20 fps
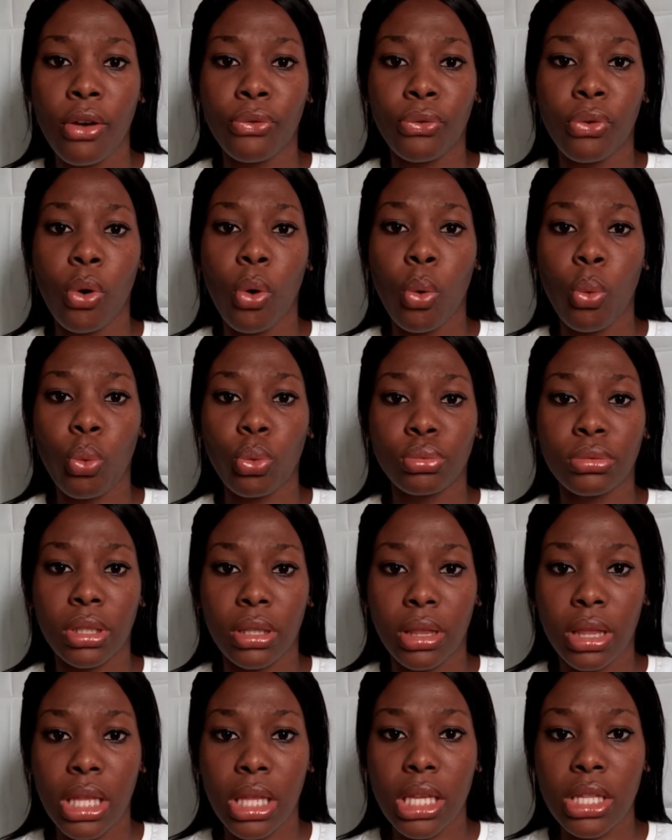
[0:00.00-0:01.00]
for the
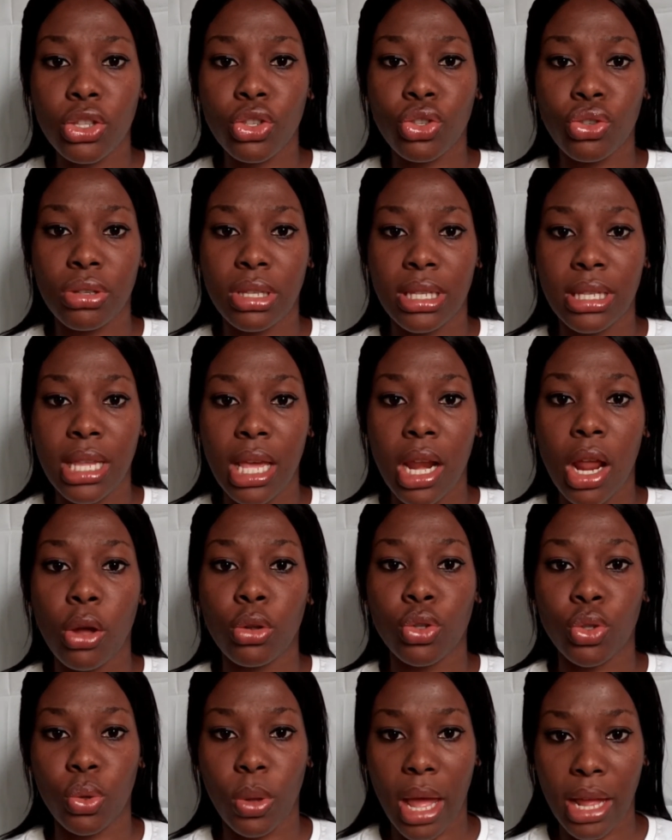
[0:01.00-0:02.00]
things you set
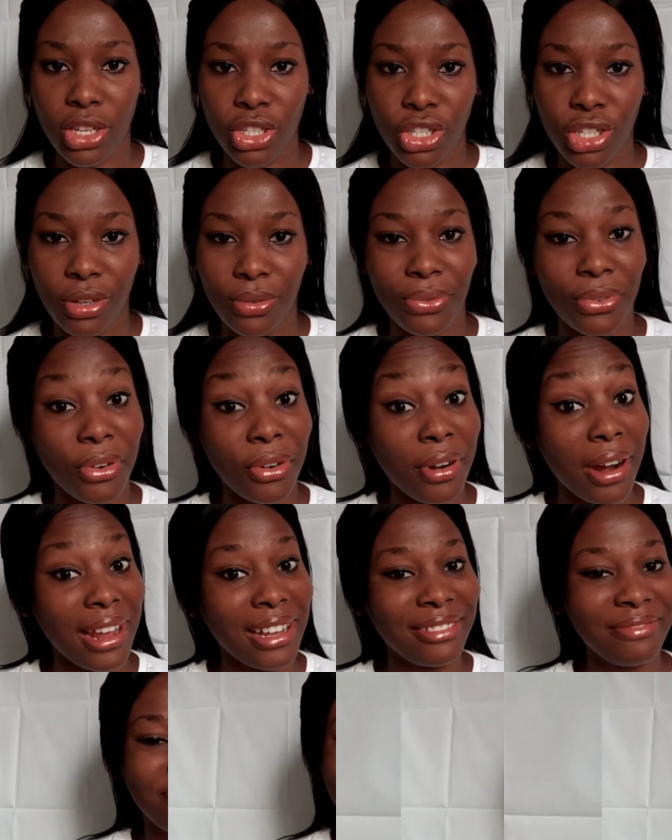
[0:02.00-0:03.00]
out to achieve. All
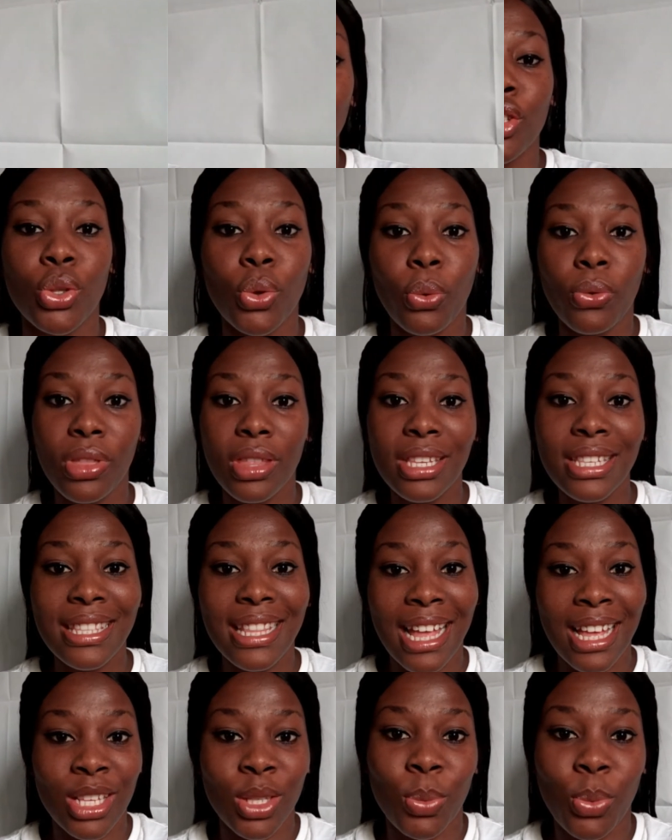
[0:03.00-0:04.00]
right. So this
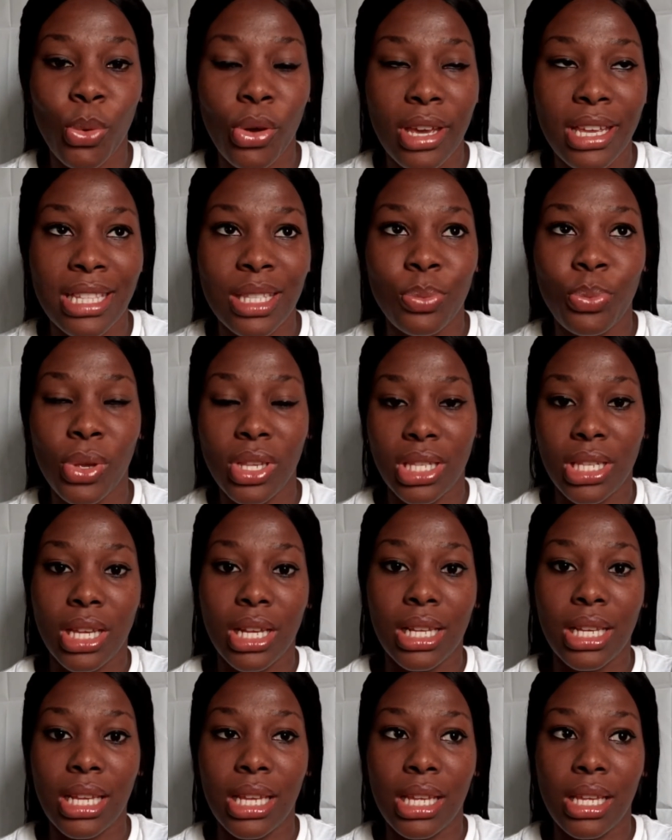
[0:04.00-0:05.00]
next point
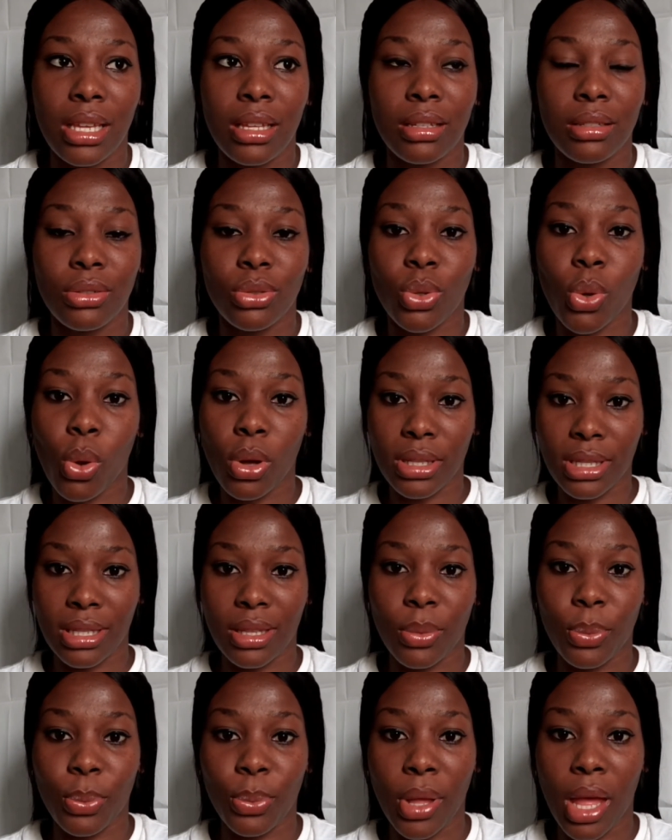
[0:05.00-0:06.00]
basically talks
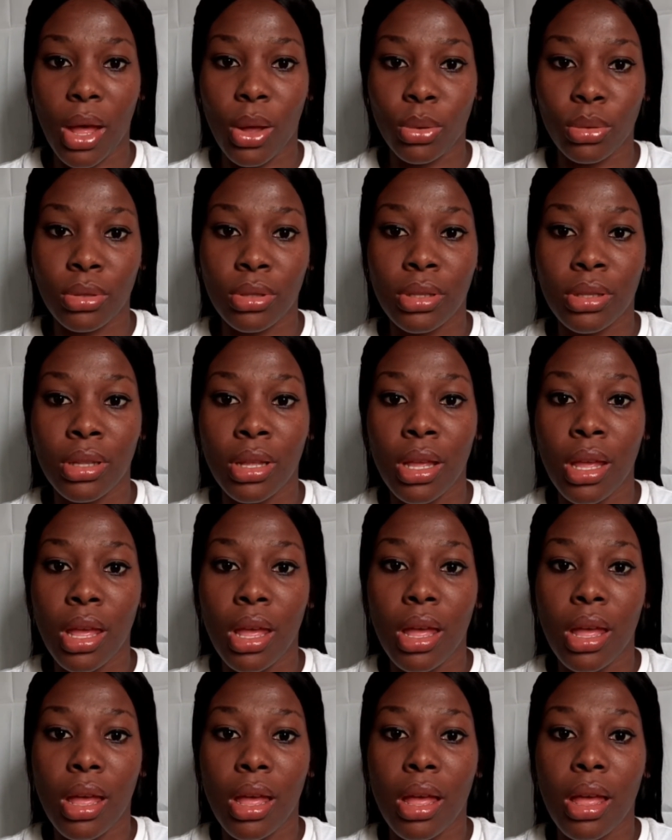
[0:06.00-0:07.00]
about
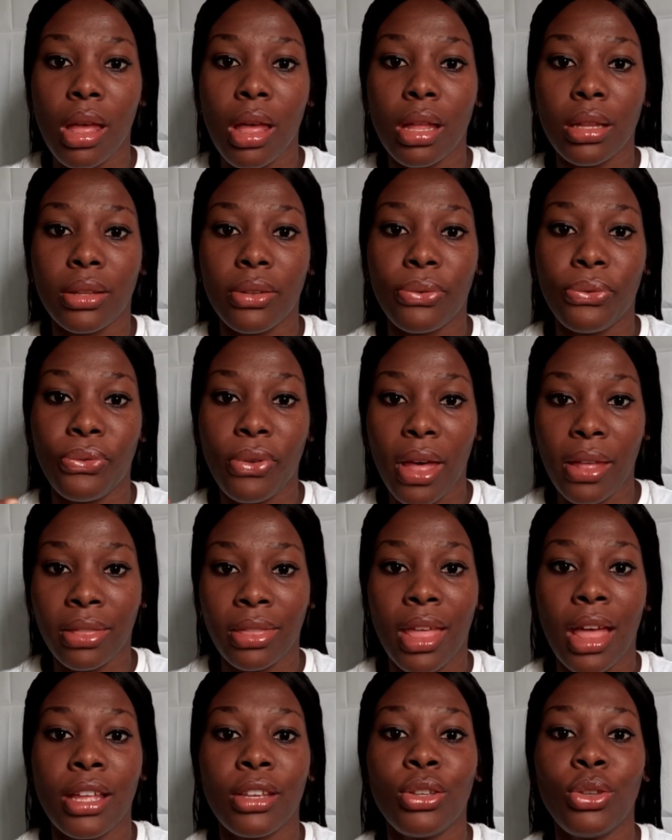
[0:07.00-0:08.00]
the fact
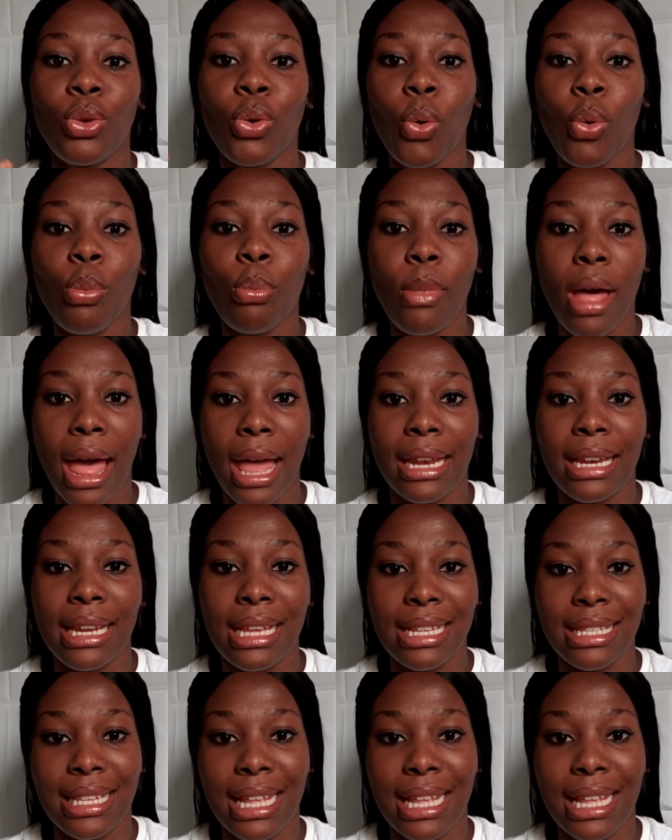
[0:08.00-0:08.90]
that no man is